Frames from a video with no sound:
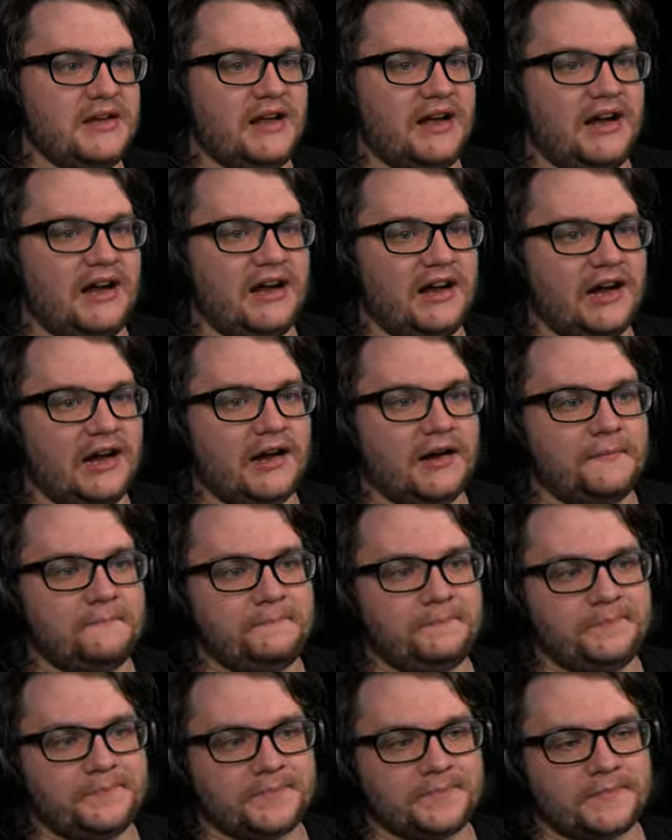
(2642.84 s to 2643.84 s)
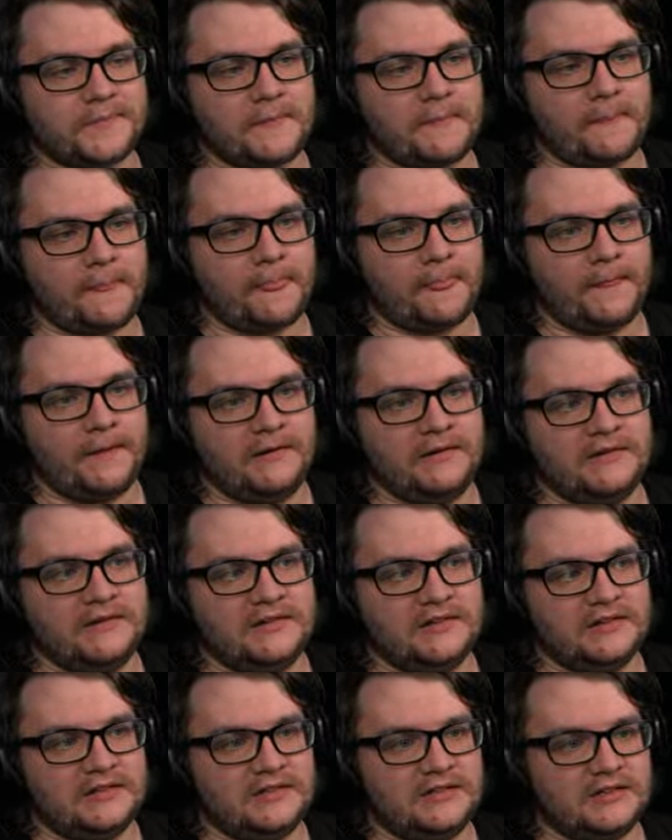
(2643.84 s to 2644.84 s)
Um,
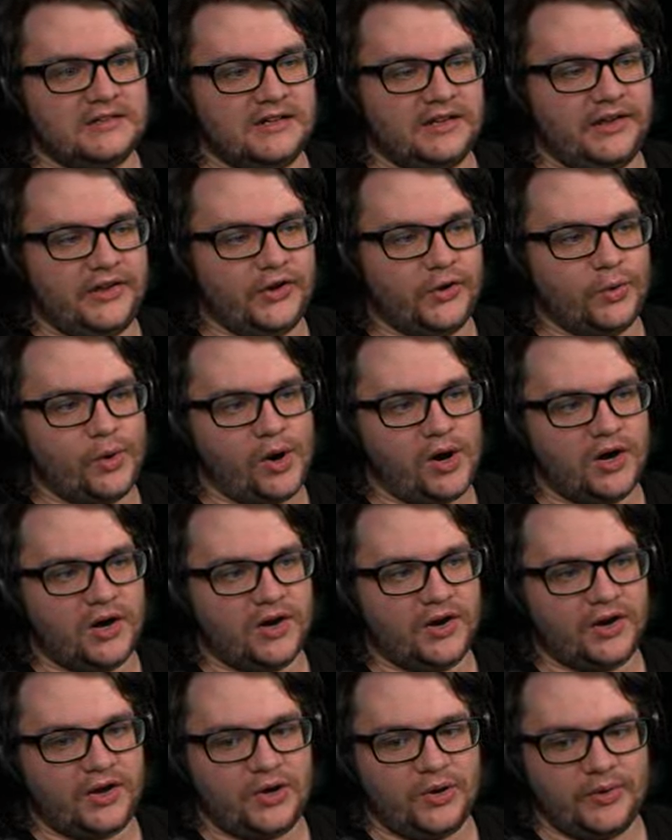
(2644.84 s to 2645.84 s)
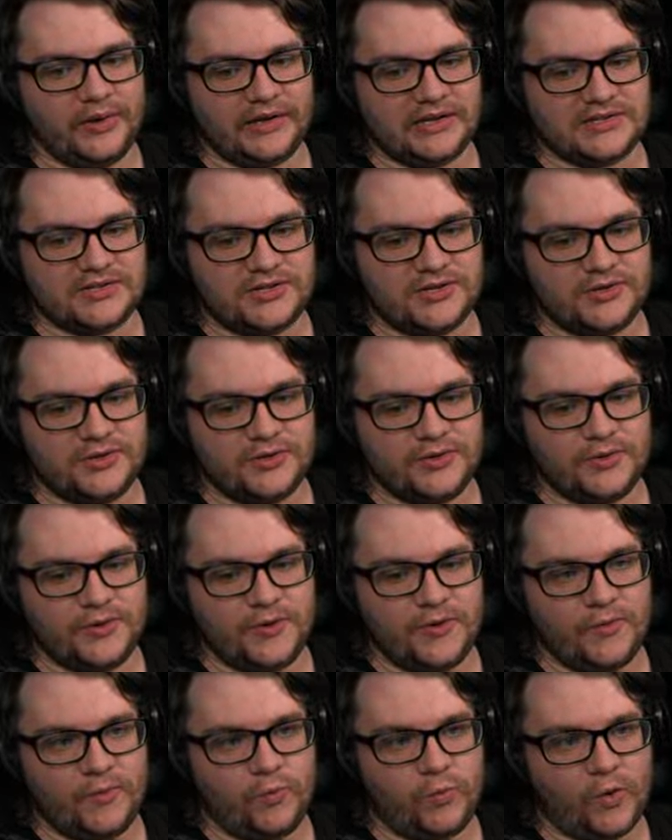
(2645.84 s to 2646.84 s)
you are going
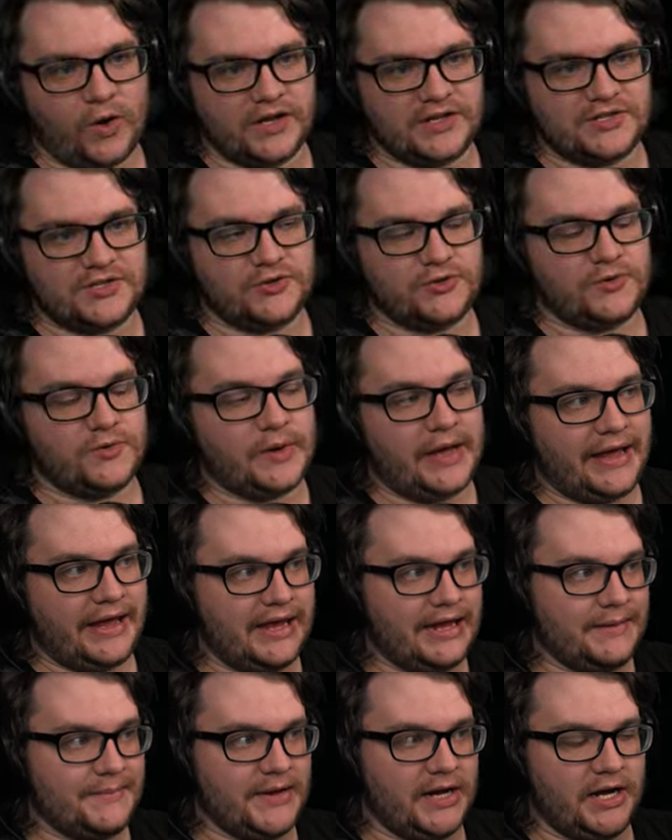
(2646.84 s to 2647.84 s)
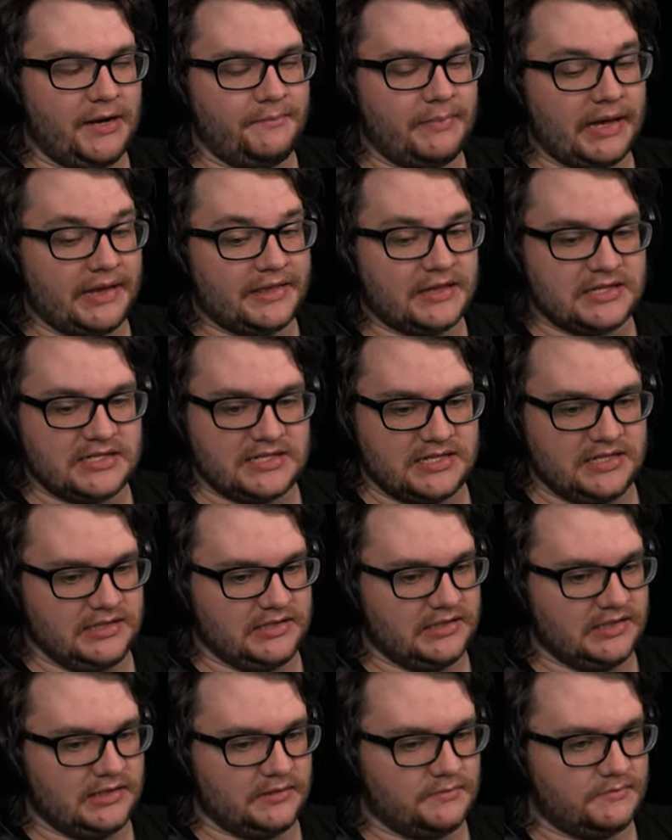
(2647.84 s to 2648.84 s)
to want to aim up at the
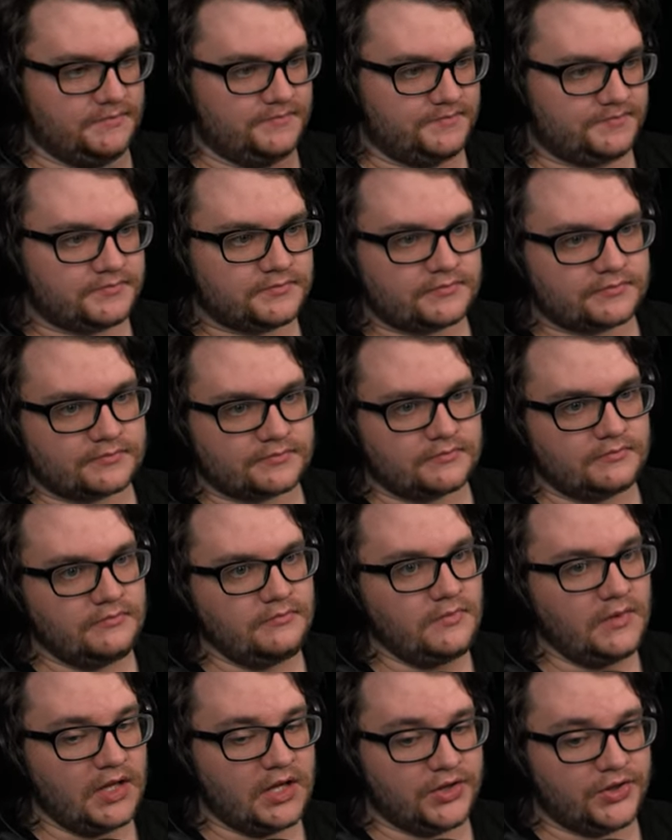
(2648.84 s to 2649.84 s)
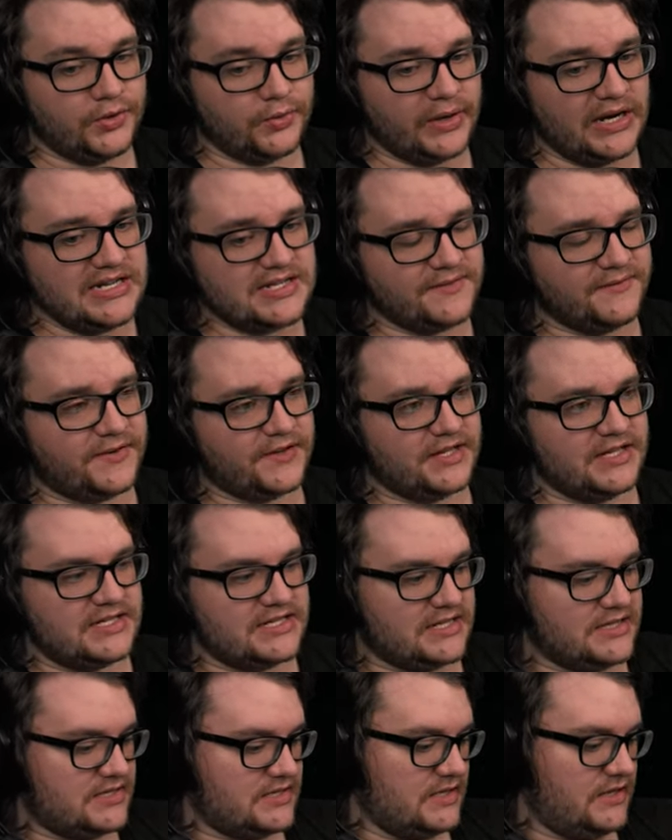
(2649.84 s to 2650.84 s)
ceiling. The reason for this
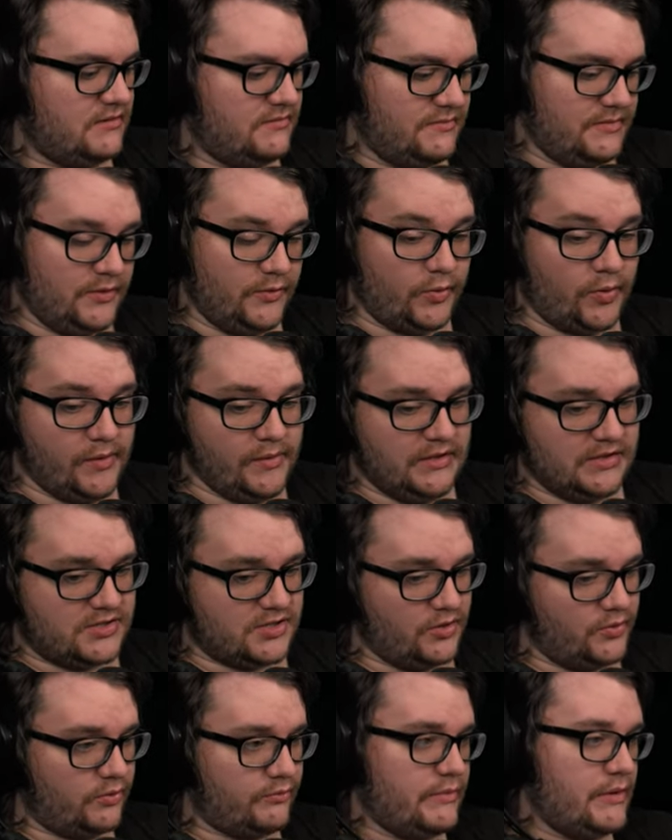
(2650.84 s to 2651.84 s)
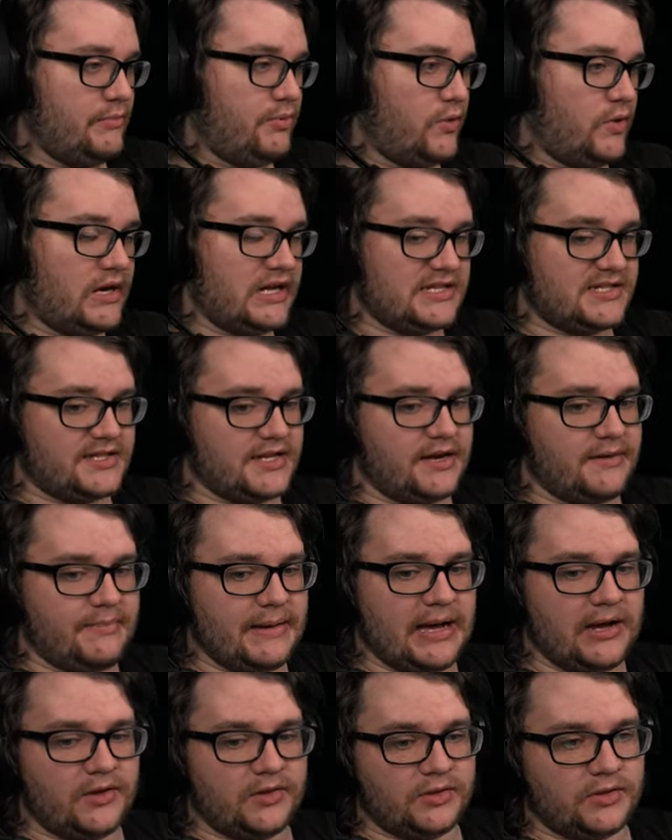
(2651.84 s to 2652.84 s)
is so remember what I said
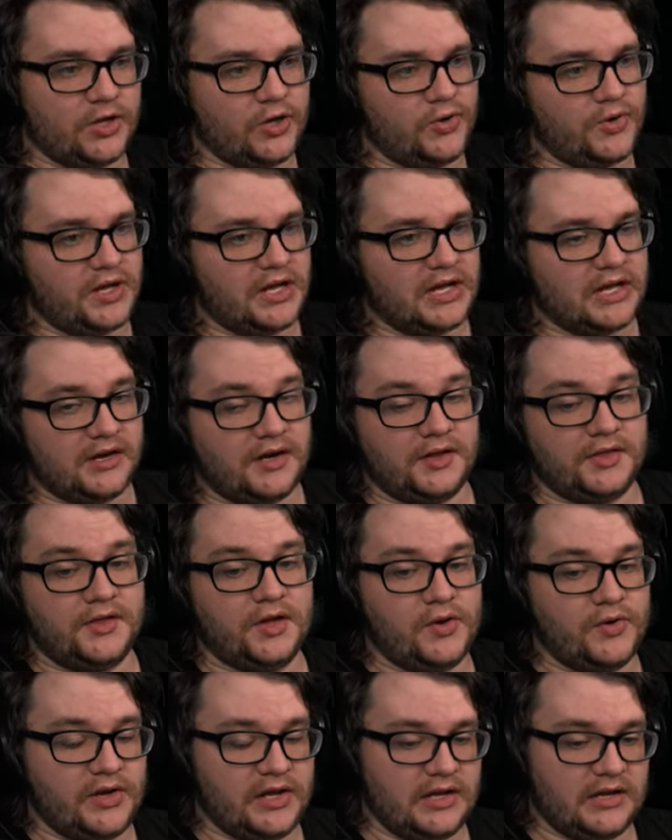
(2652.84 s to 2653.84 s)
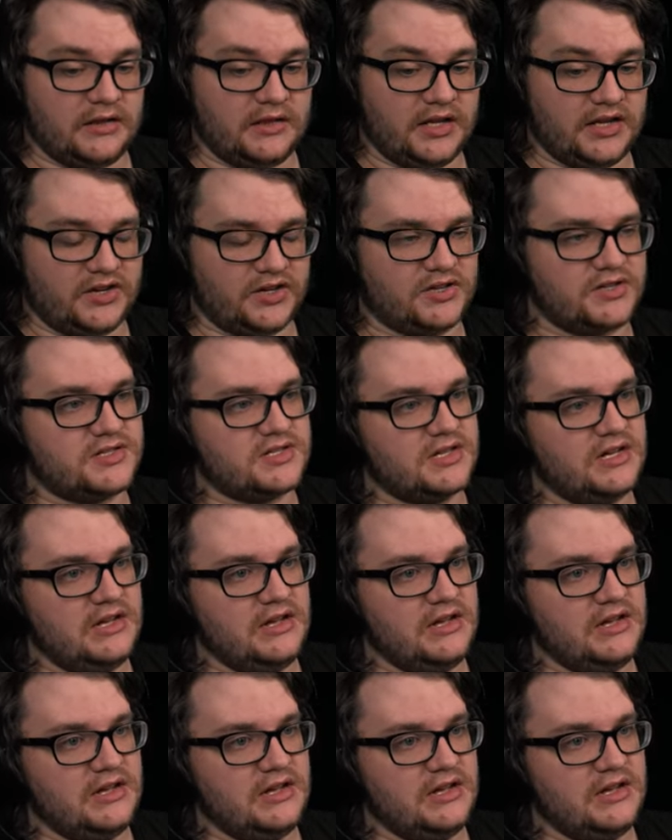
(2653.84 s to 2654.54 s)
about loading and unloading lickers.